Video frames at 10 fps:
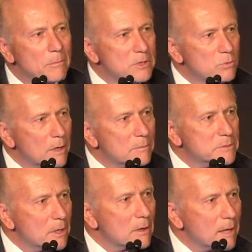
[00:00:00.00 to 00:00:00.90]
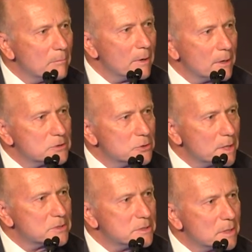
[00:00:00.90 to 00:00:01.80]
please welcome Dale Klapmeier as your
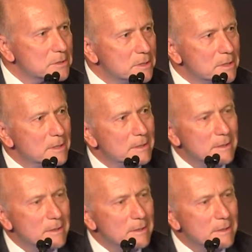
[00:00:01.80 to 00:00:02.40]
next inductee.